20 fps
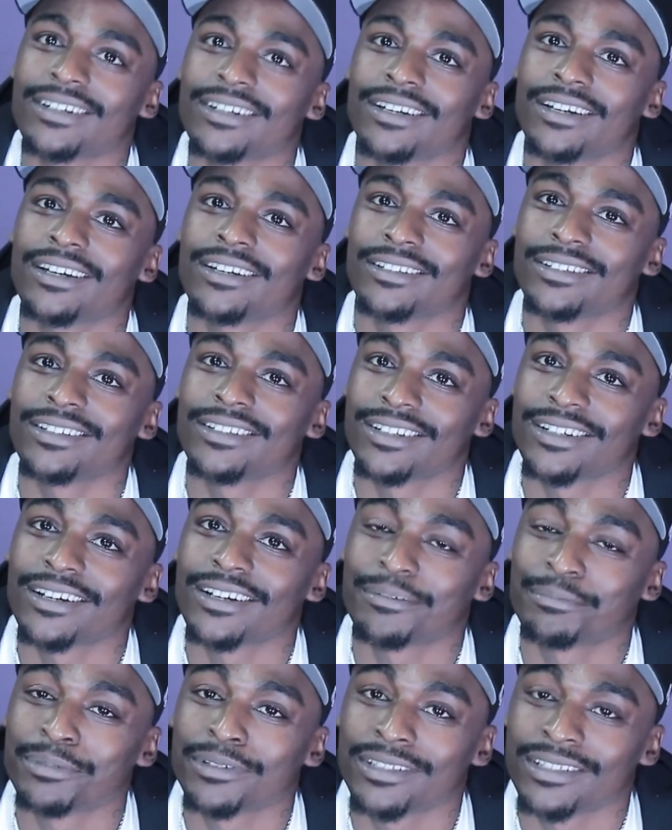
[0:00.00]
Yeah, I
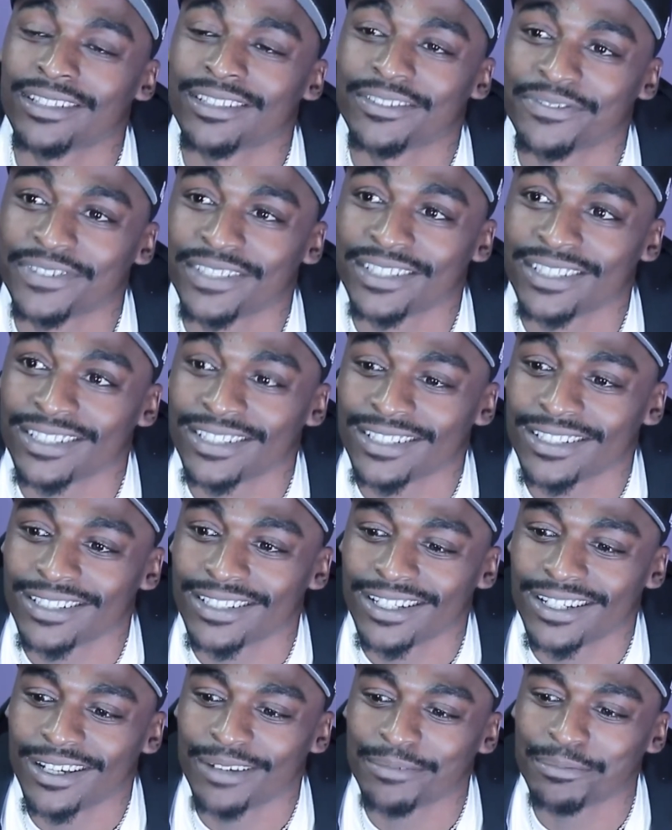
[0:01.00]
believe. Yeah,
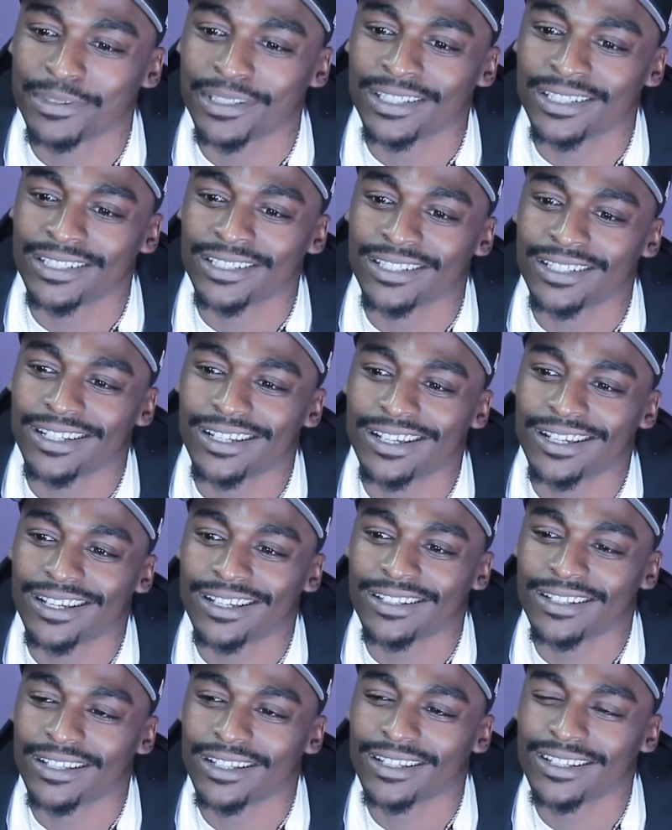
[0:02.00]
I mean,
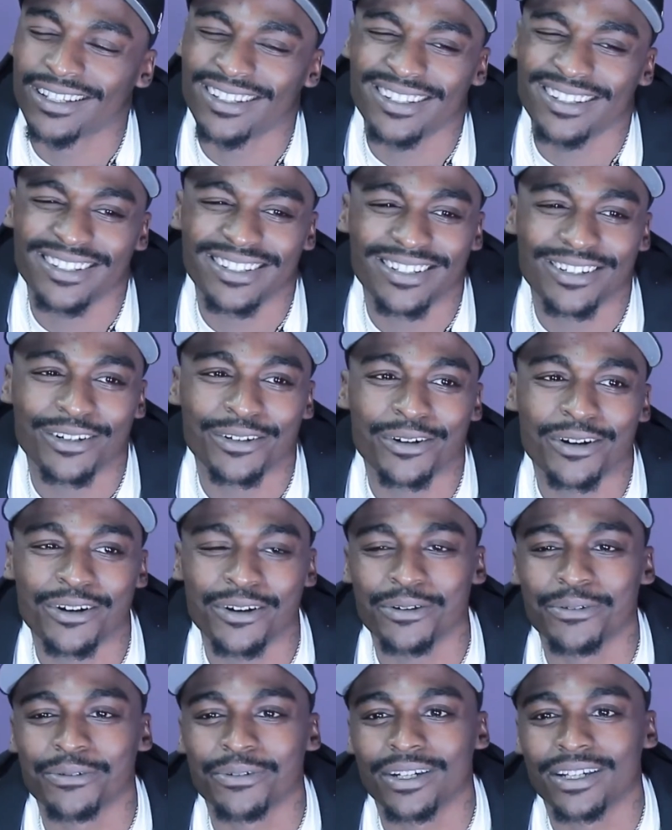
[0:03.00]
in their own
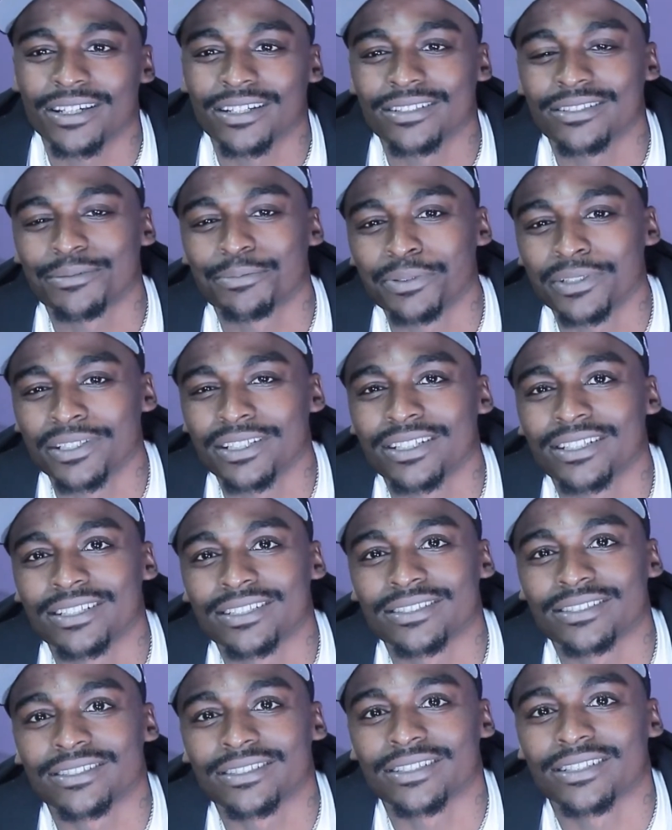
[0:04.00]
way, it
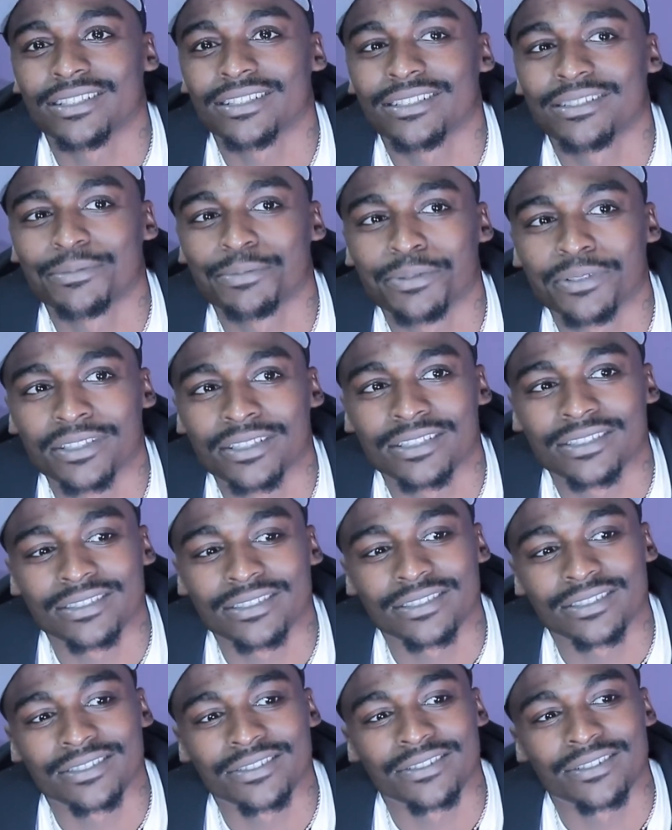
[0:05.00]
depends. It depends,
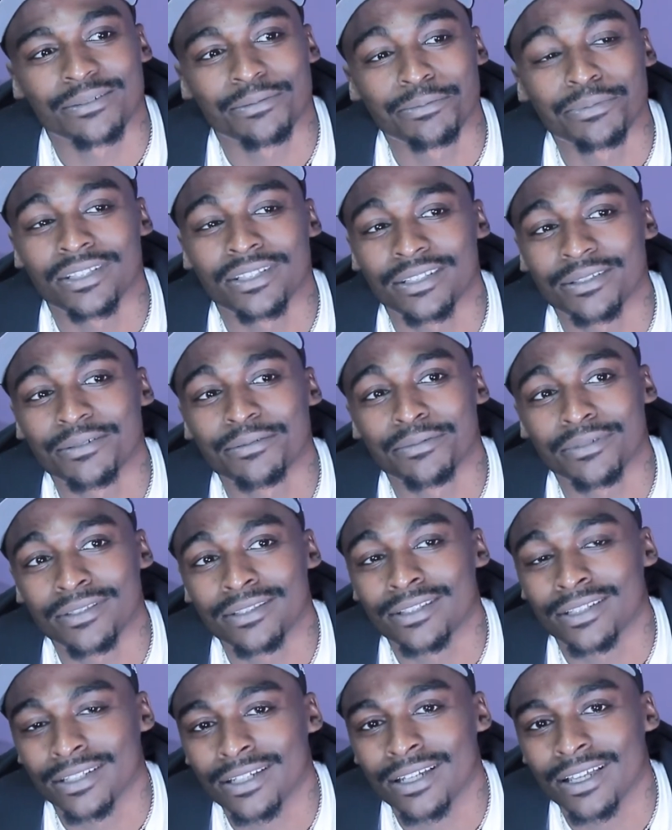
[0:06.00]
but
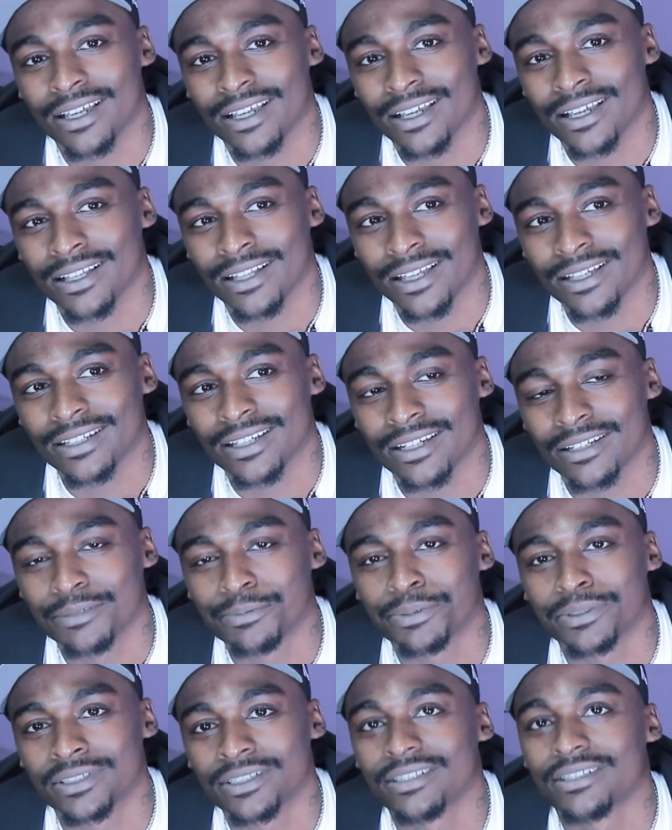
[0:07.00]
not like
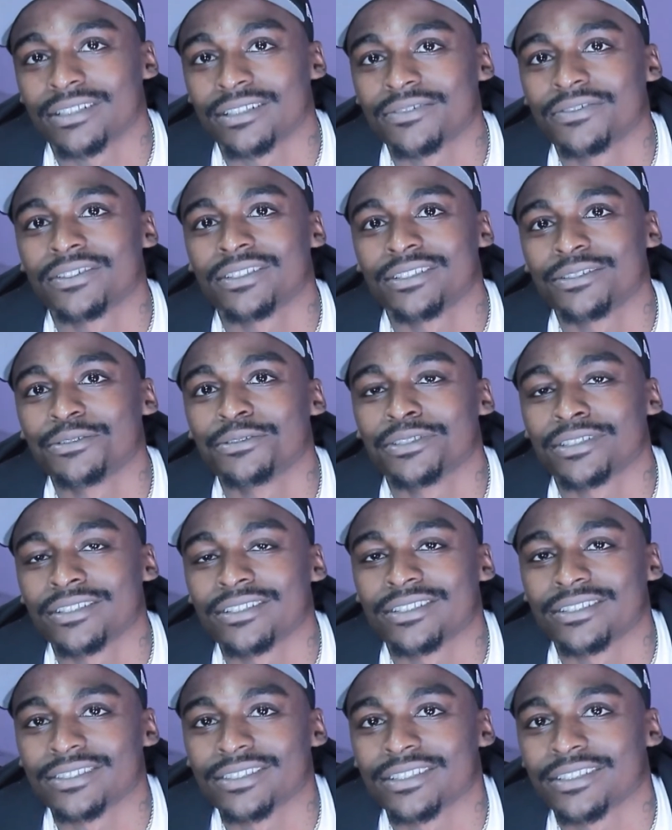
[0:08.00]
90% of it do sound the
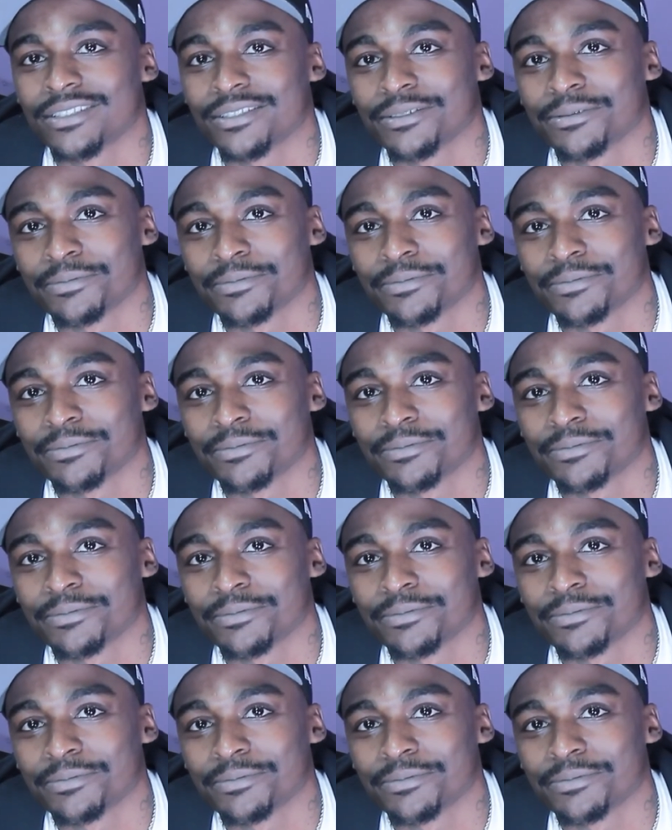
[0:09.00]
same.